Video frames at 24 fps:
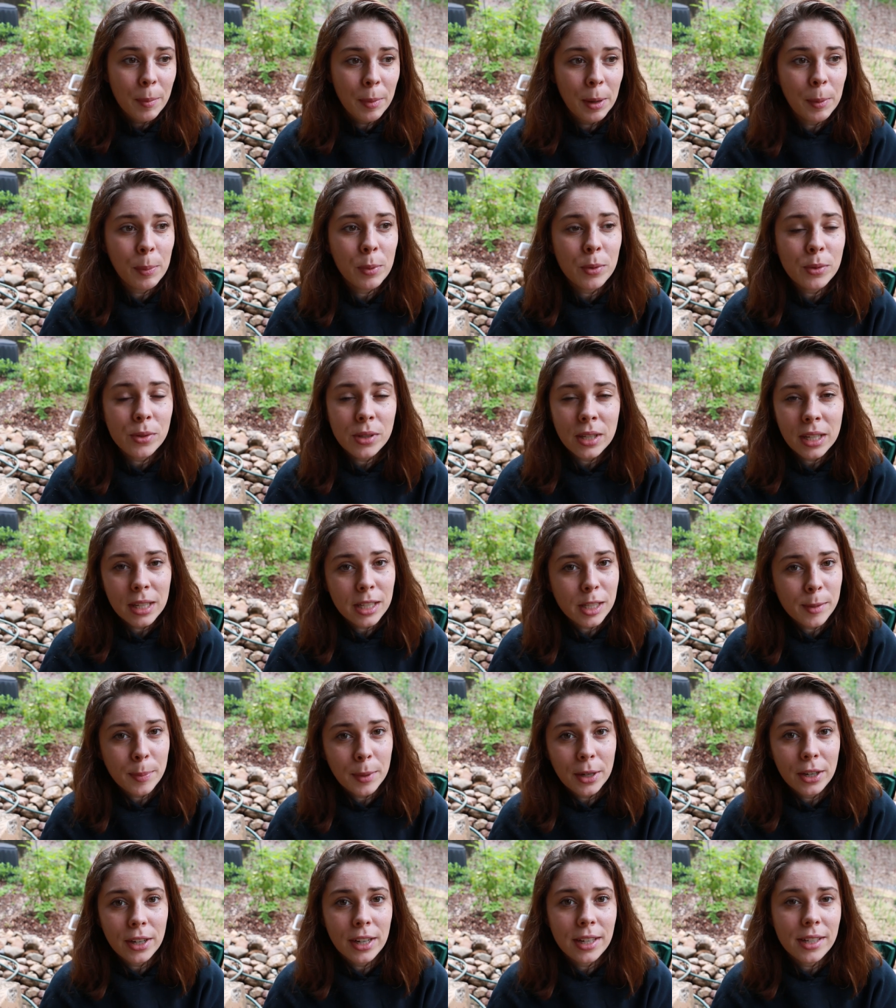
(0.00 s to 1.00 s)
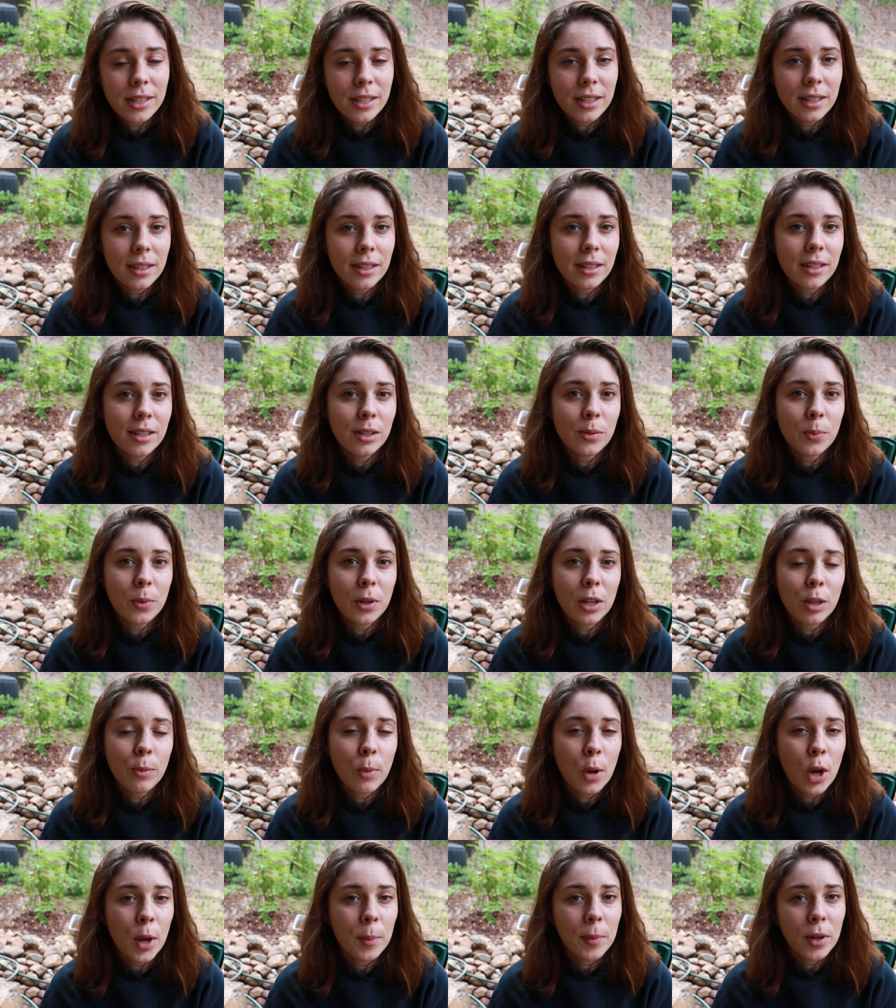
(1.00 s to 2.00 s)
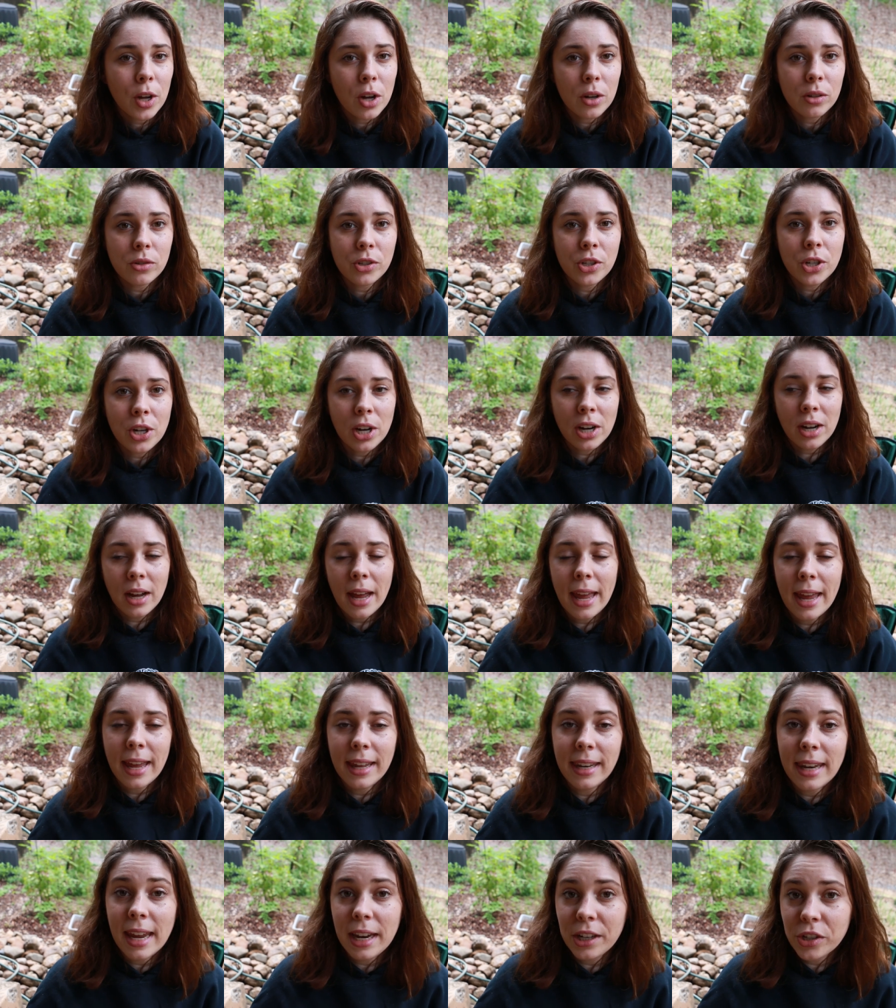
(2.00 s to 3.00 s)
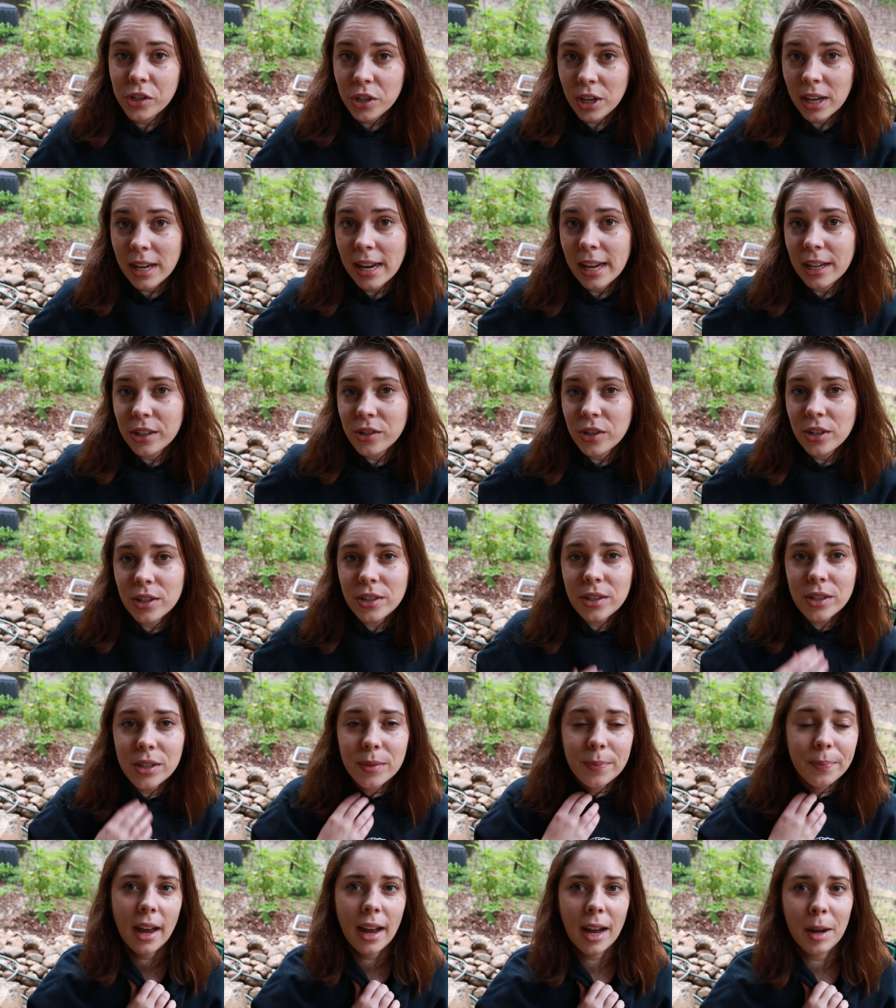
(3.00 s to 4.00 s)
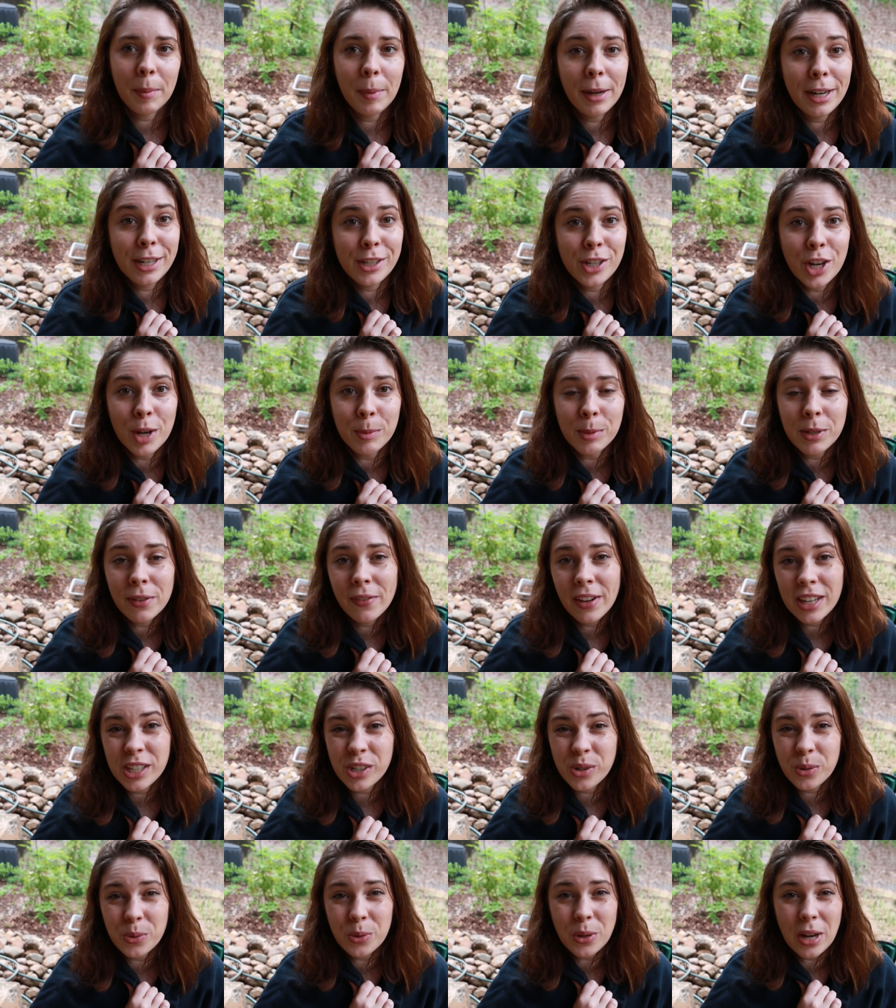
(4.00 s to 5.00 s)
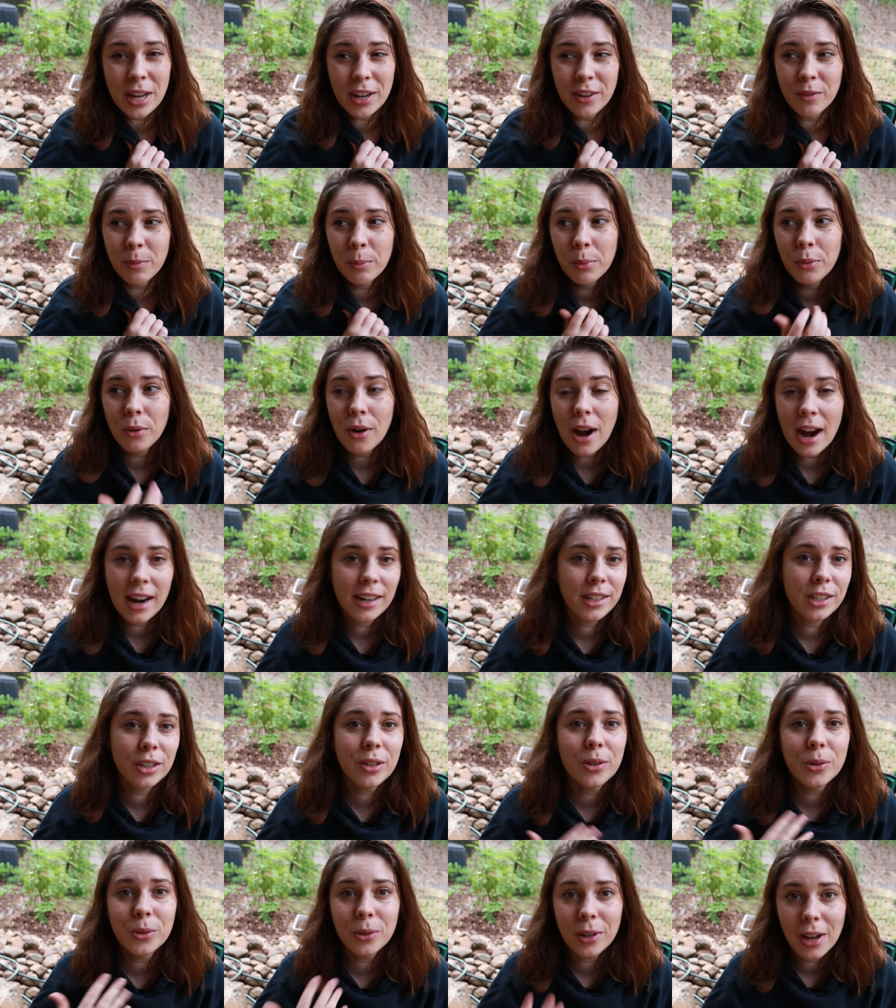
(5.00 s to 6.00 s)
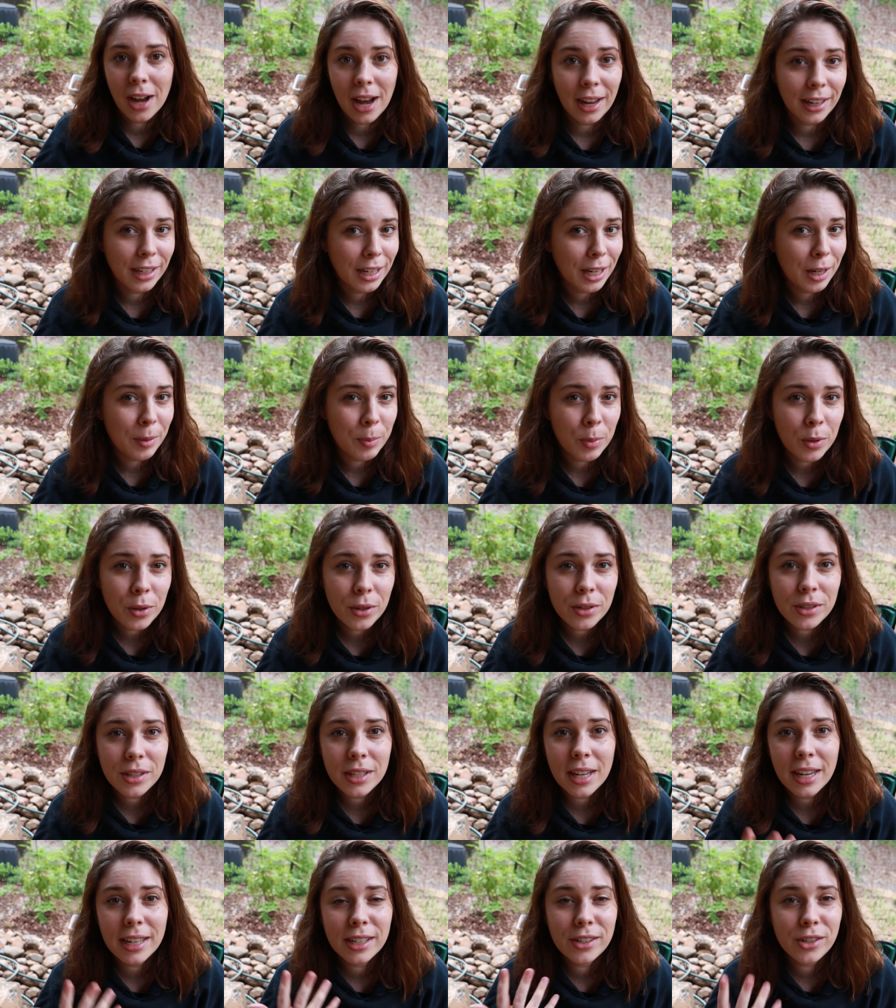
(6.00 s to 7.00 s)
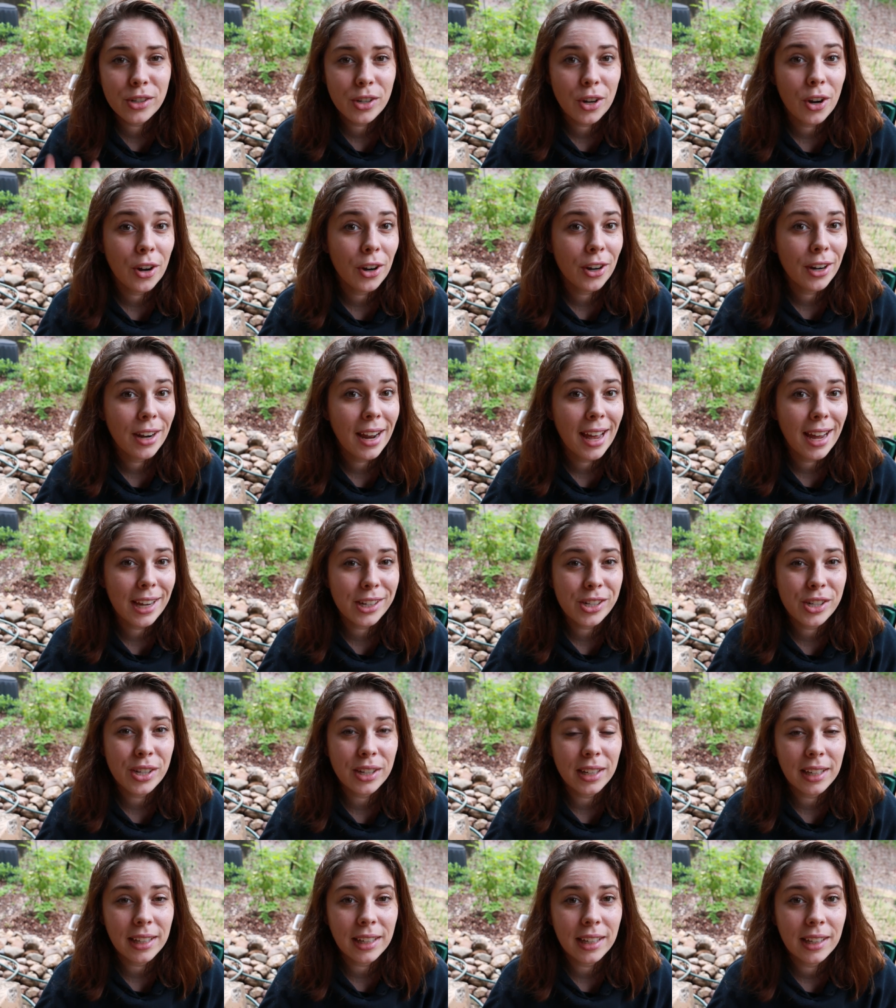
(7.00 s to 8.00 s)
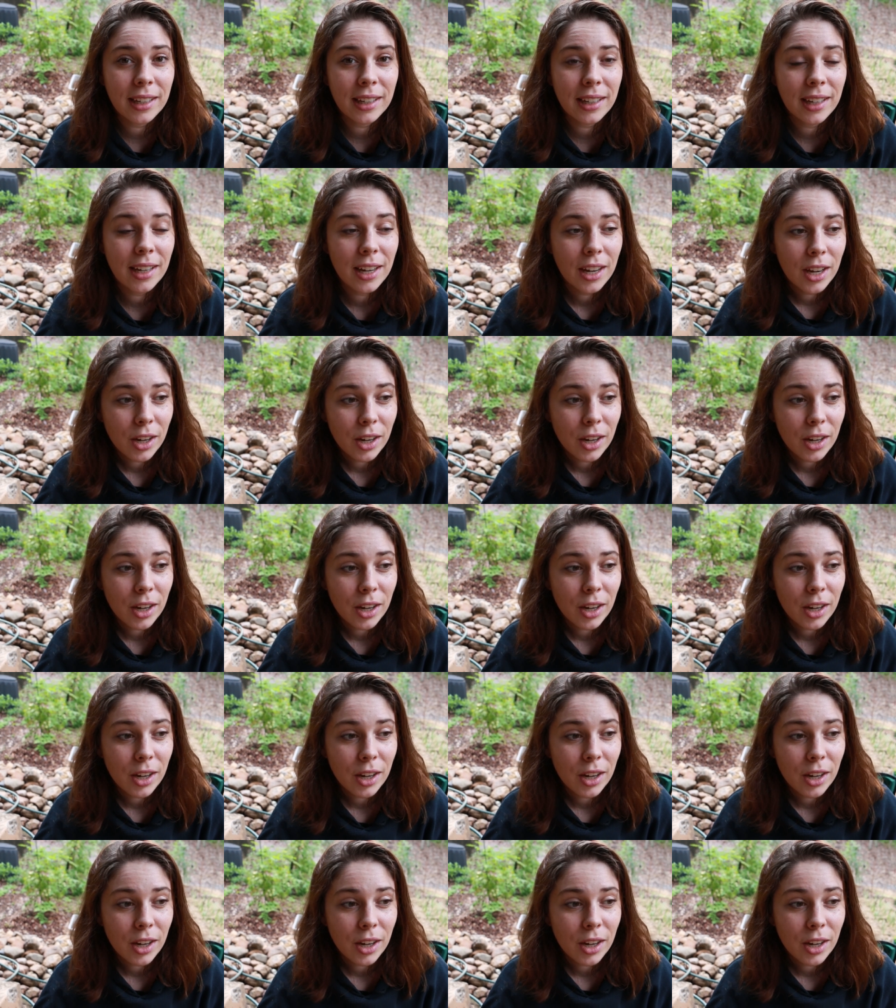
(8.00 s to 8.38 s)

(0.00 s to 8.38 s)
people's experiences with permaculture and nature connections. Um, but in terms of actual kind of practical gardening books, I don't actually